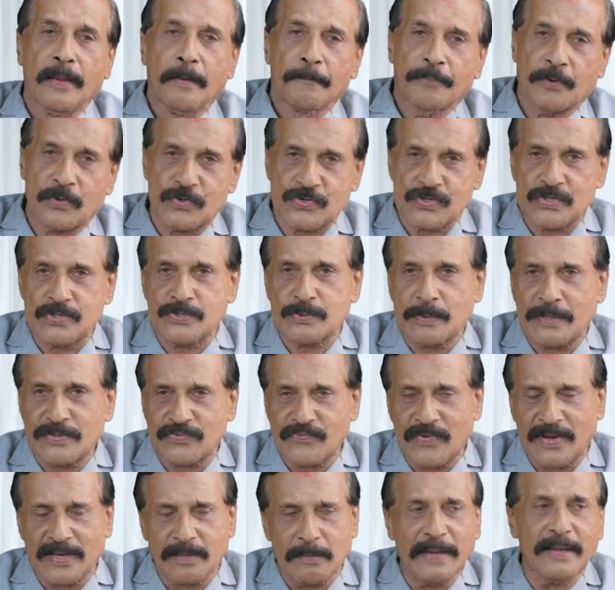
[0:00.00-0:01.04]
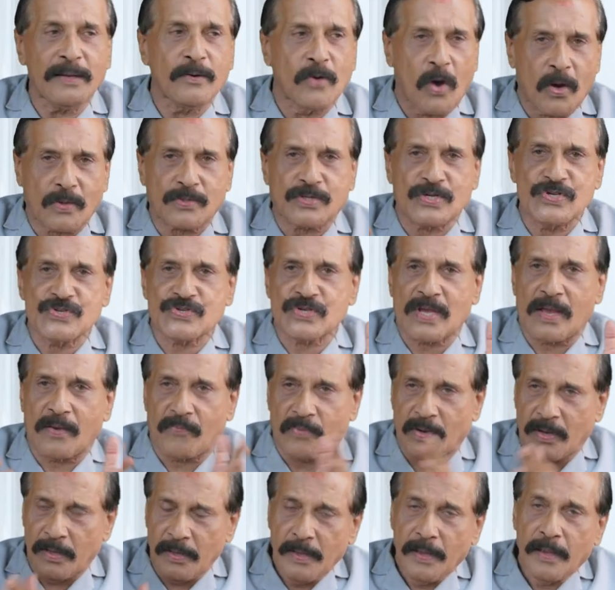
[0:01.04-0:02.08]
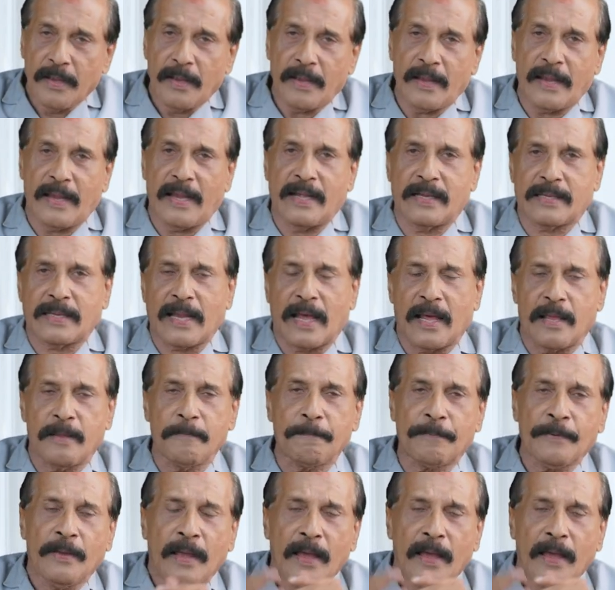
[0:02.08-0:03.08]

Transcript: Profession specifically, doctors have a A type